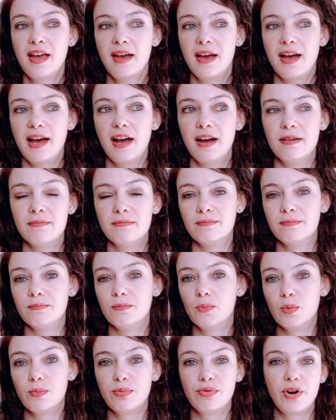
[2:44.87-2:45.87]

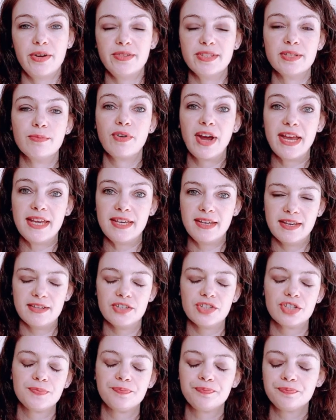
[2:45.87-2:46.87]
more prone to
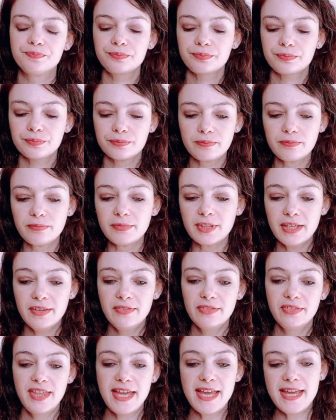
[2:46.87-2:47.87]
breakage.
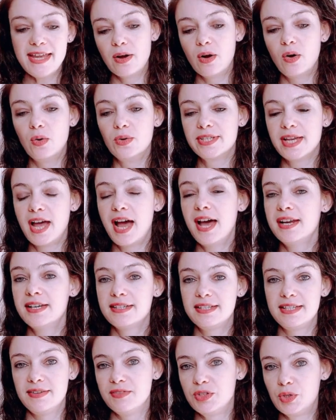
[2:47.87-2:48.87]
The
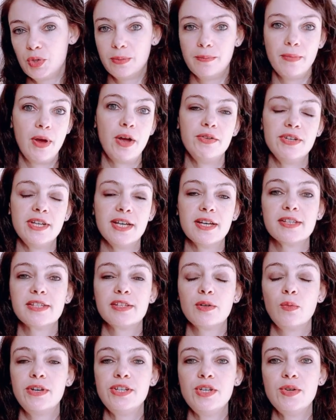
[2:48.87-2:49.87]
alternatives to ammonia,
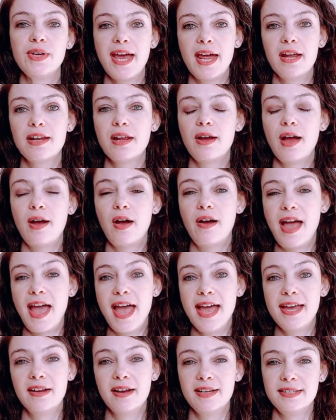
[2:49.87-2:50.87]
so when you get
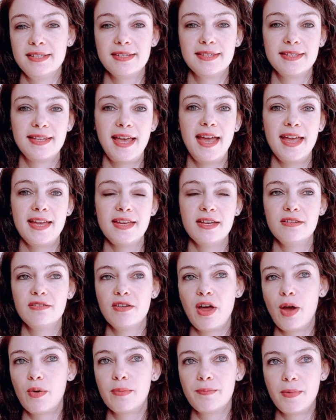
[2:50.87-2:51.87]
hair dyes that say
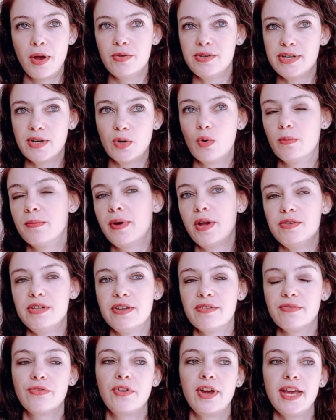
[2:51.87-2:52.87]
no ammonia or
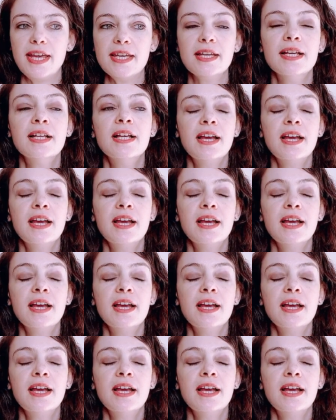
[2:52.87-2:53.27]
ammonia free,